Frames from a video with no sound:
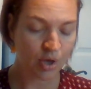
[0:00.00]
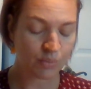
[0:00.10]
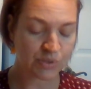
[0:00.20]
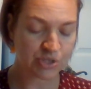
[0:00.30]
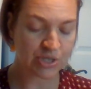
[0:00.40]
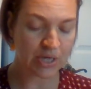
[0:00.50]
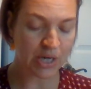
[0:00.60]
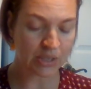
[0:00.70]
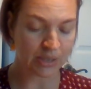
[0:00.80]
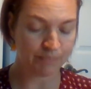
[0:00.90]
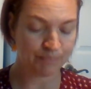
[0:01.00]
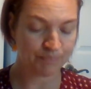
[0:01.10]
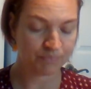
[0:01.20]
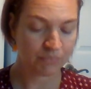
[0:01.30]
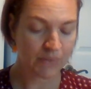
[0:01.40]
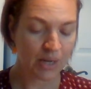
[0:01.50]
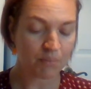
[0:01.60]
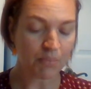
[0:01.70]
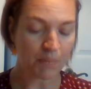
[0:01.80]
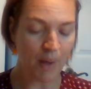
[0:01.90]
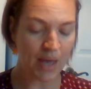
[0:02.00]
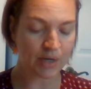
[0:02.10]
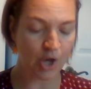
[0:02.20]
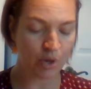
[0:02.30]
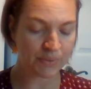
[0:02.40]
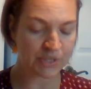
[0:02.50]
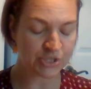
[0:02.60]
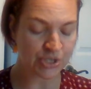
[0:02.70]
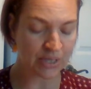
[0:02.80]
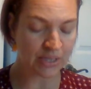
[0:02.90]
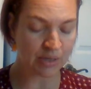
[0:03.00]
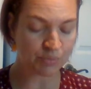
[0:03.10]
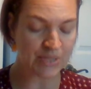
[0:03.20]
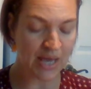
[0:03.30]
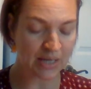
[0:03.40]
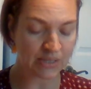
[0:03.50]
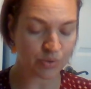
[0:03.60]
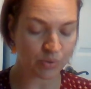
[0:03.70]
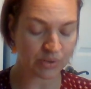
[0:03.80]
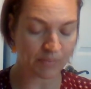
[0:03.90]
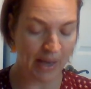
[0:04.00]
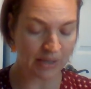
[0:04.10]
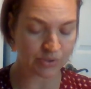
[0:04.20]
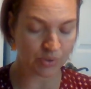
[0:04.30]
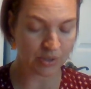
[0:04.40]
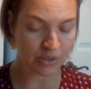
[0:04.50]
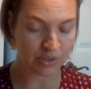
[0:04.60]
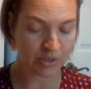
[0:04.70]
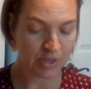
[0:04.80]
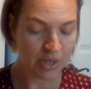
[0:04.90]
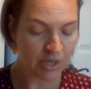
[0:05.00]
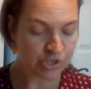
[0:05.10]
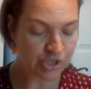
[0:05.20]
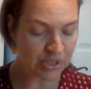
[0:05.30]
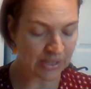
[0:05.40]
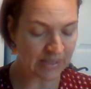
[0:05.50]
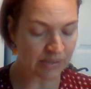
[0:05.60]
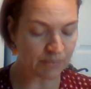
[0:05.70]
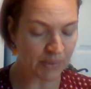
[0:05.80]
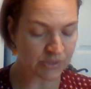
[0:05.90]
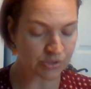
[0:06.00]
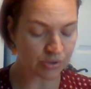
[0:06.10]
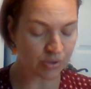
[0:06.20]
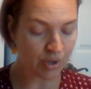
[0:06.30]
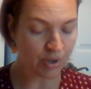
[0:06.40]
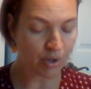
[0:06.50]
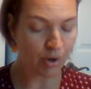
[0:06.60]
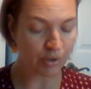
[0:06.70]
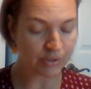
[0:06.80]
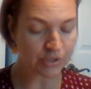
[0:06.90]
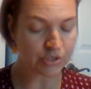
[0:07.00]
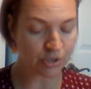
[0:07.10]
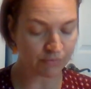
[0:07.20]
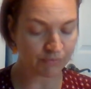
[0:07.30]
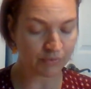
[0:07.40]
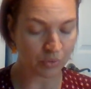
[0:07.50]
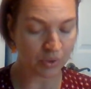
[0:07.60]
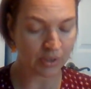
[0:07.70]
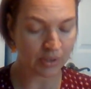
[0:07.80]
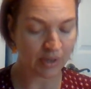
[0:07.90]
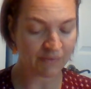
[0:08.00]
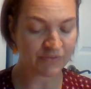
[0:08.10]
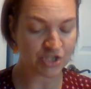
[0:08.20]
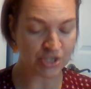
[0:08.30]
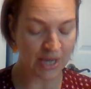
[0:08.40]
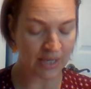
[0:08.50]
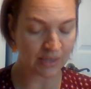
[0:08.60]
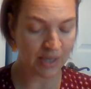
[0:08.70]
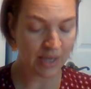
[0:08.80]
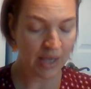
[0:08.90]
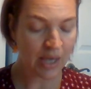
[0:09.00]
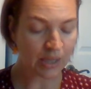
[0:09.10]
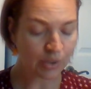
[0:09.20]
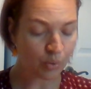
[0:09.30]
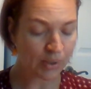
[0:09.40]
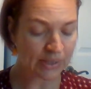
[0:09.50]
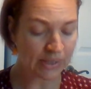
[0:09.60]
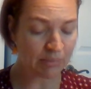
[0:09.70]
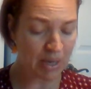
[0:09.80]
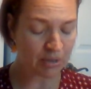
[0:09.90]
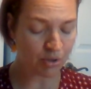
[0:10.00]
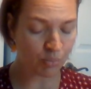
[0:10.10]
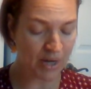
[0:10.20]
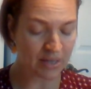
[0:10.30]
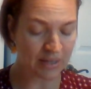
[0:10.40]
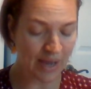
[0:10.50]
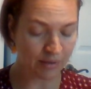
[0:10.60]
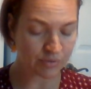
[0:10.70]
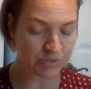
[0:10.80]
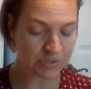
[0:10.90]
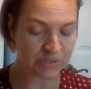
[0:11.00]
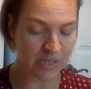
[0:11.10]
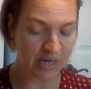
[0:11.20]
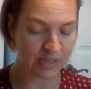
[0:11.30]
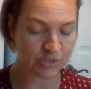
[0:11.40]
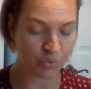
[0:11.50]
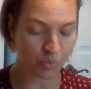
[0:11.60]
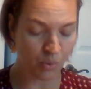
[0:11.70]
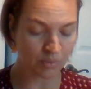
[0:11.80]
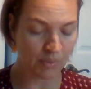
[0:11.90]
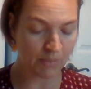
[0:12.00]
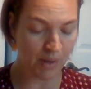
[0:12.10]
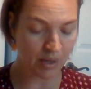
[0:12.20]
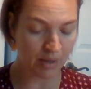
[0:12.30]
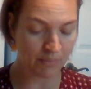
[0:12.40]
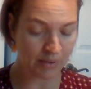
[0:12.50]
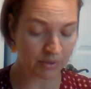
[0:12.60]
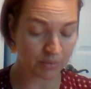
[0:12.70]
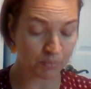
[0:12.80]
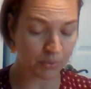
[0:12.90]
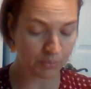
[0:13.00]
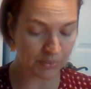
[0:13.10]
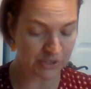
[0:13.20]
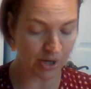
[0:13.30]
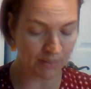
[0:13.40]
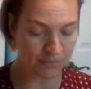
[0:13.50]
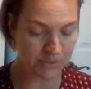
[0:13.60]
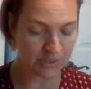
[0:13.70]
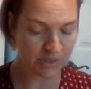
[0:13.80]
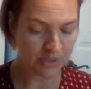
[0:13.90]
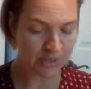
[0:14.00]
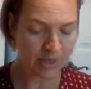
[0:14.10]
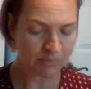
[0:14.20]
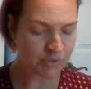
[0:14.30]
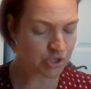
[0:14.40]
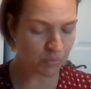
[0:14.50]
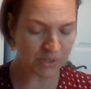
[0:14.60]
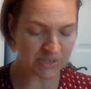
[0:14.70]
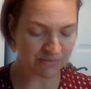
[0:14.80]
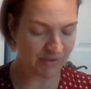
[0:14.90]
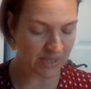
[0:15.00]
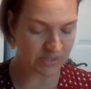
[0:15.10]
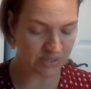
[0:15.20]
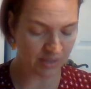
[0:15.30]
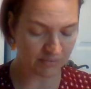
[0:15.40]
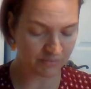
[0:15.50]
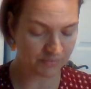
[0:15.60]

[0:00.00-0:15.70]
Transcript: When she caught up, Mama had opened the shed and was heading toward the back door. She laid the bundle on the dirt floor of the shed and quickly made her way to the house, deciding to warn Mama about the booby traps. But she wasn't fast enough.